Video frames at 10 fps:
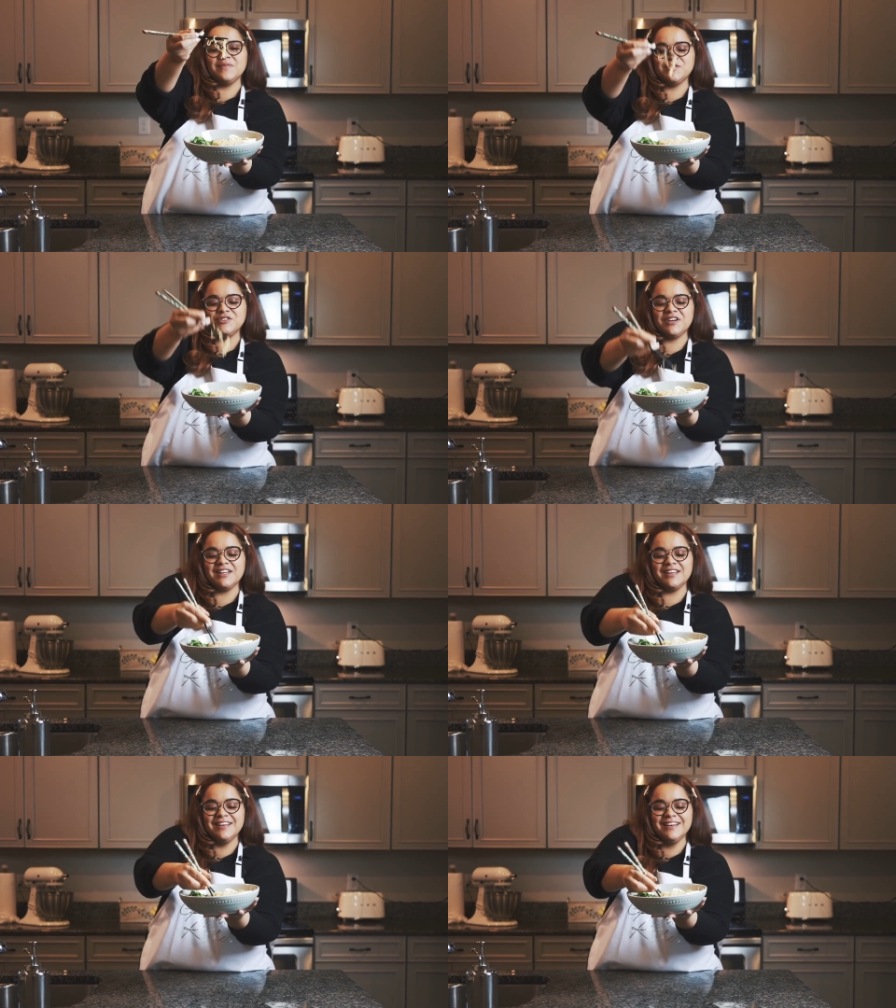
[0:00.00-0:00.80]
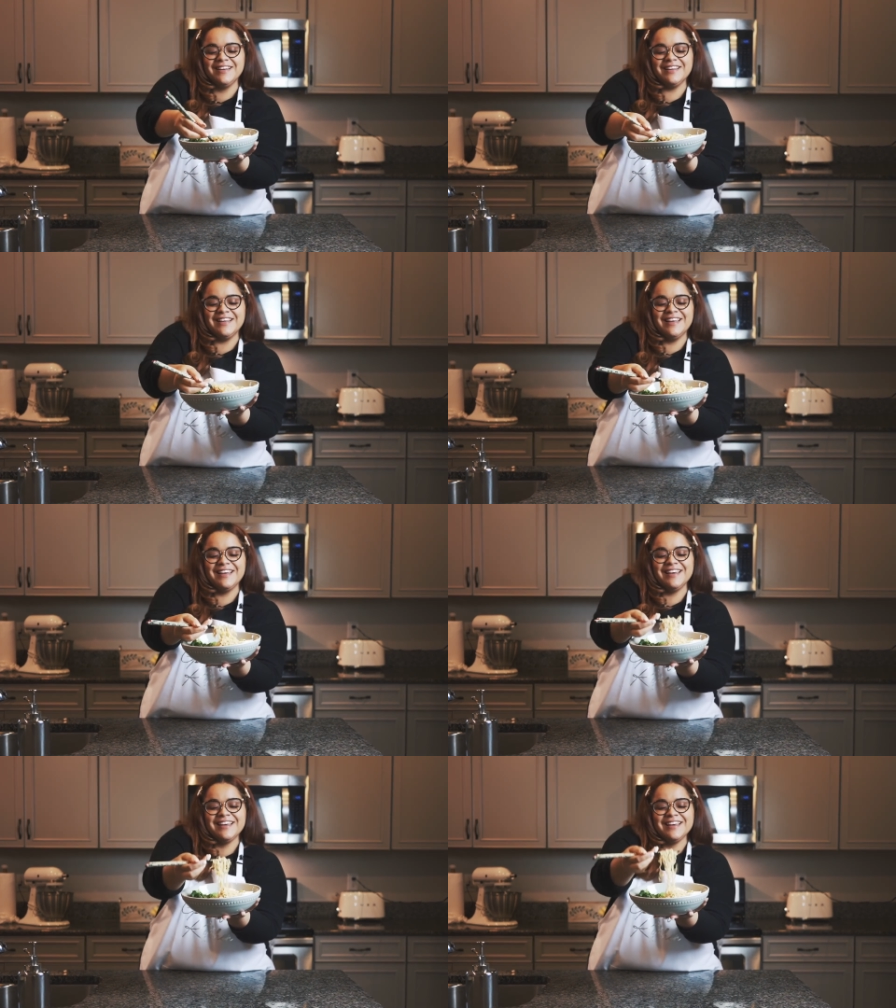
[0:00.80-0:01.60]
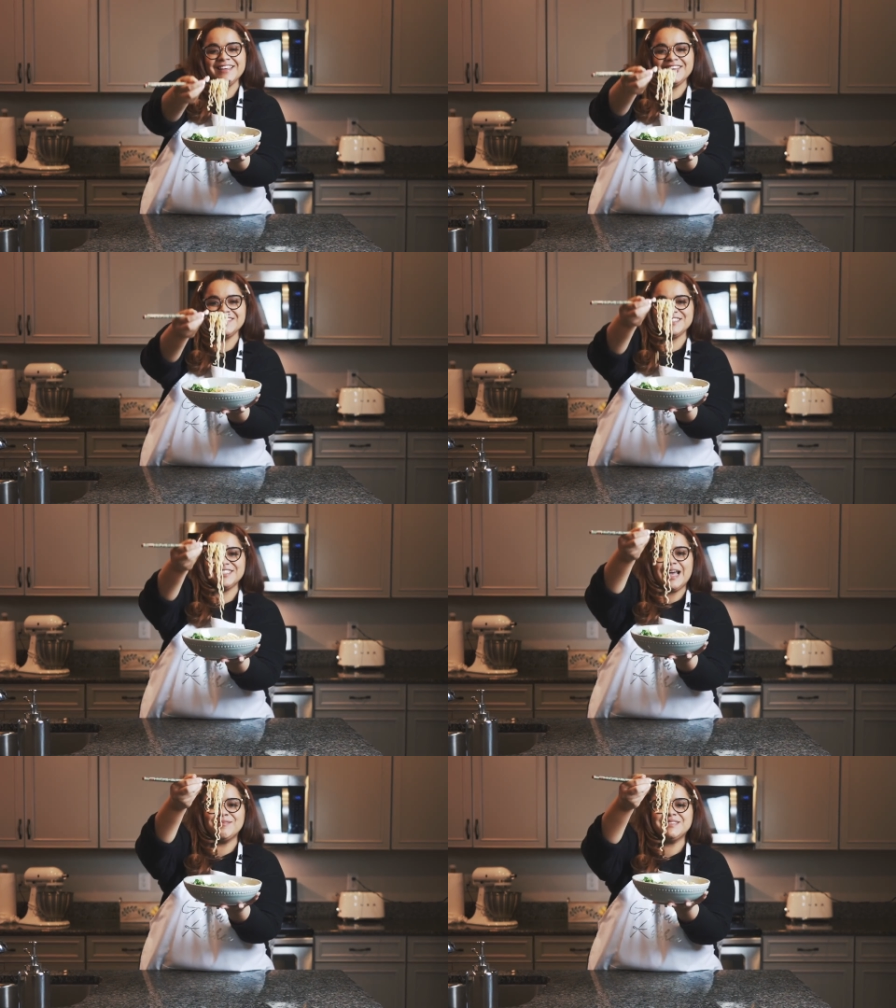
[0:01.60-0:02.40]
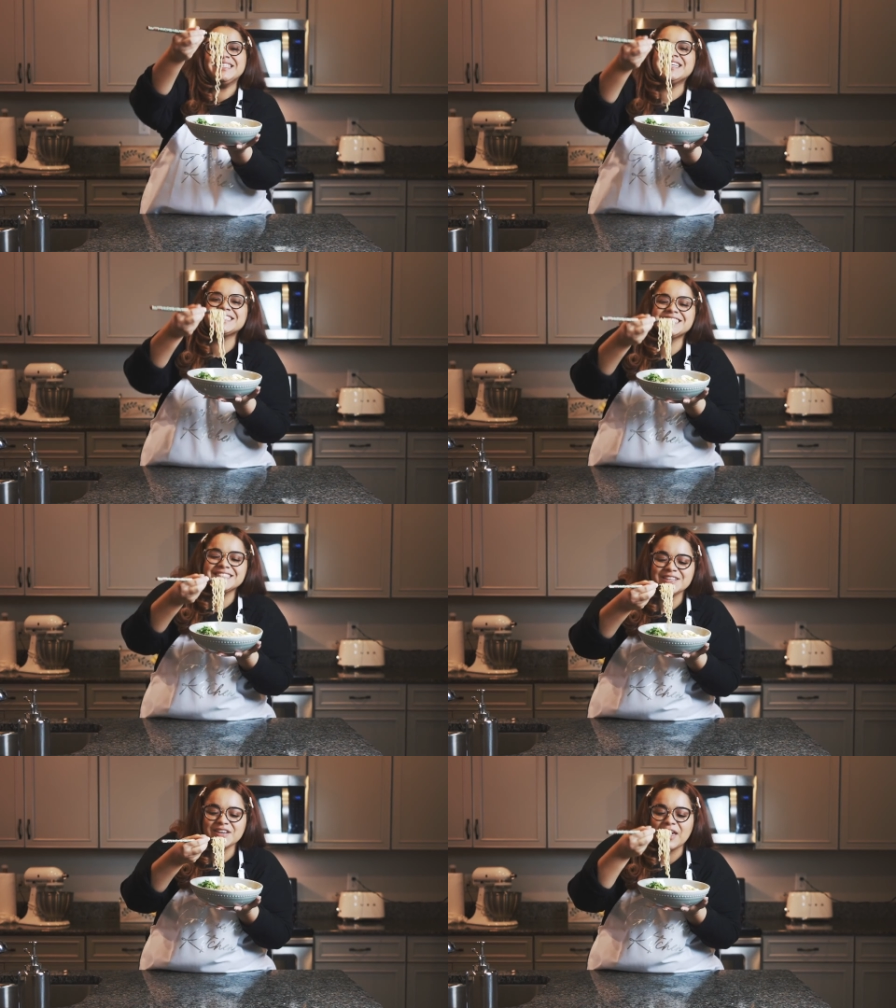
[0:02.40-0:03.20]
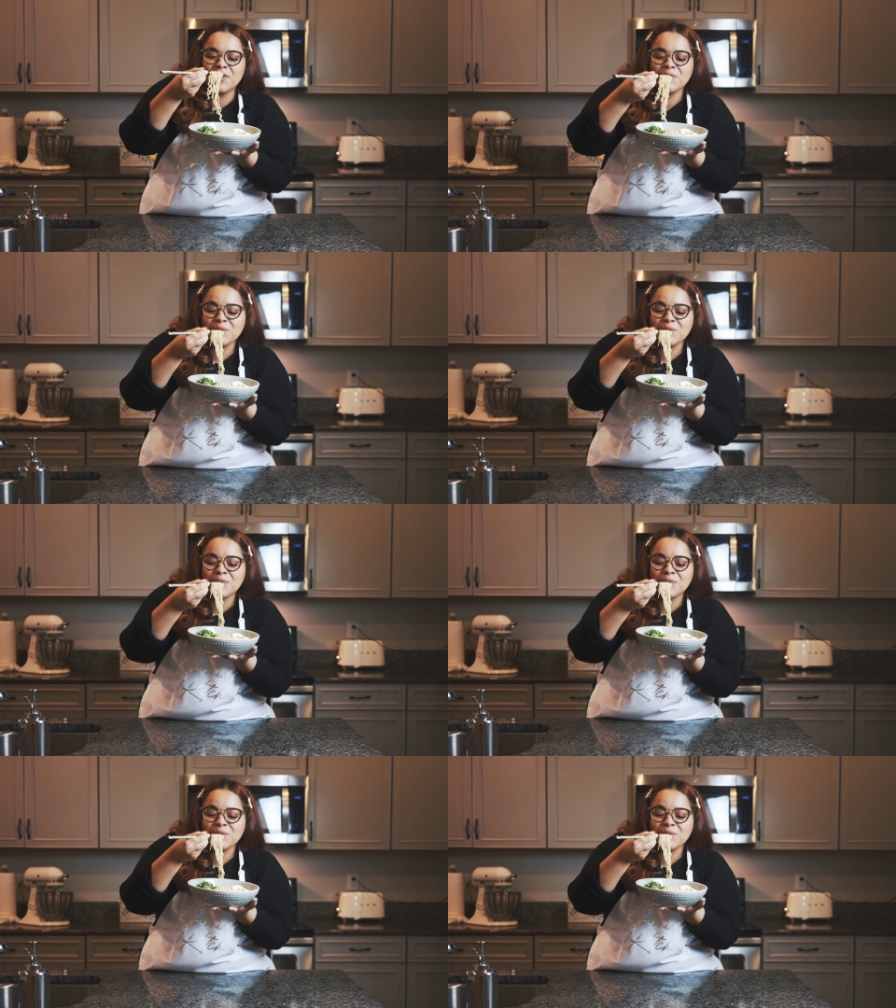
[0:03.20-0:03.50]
I'm trying to use chopsticks. Okay.